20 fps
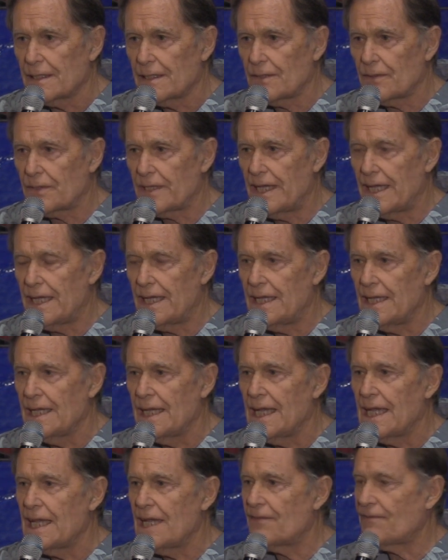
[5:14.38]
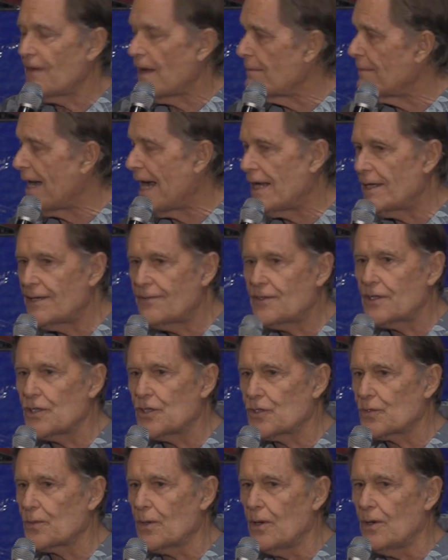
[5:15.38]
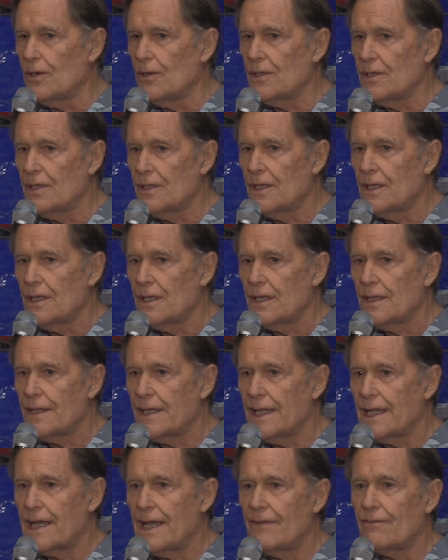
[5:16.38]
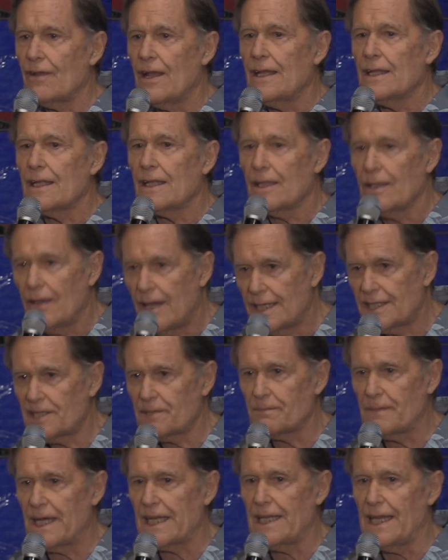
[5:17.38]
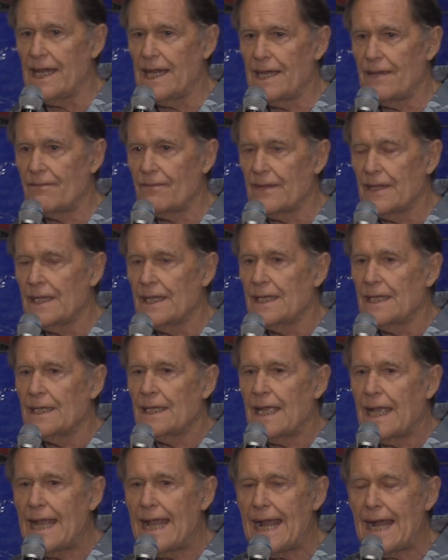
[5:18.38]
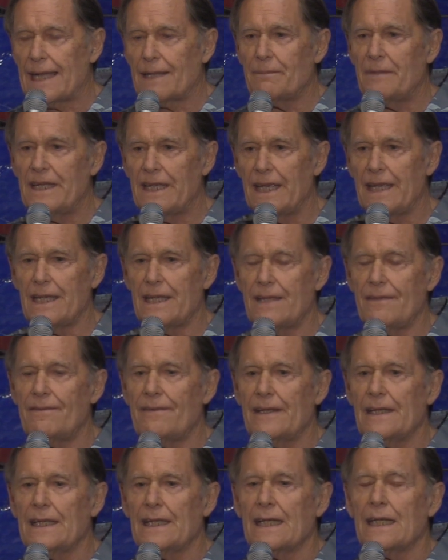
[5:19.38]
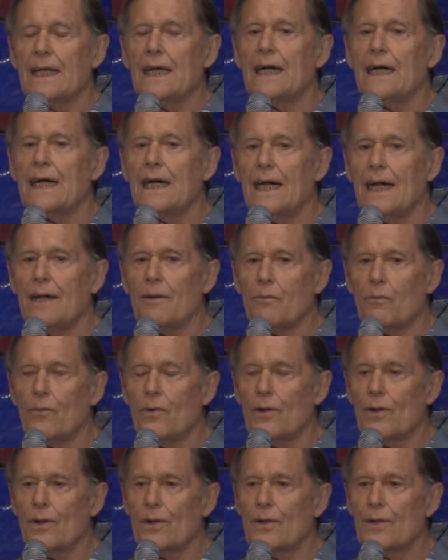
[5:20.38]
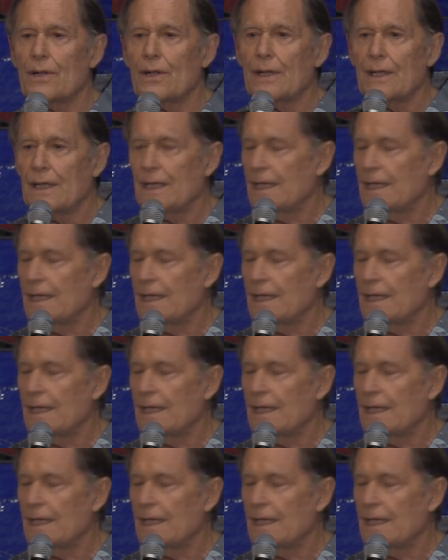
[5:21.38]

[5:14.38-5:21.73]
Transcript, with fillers: Okay? If I'm out of control, then I've lost my life. Adam and Eve uh, were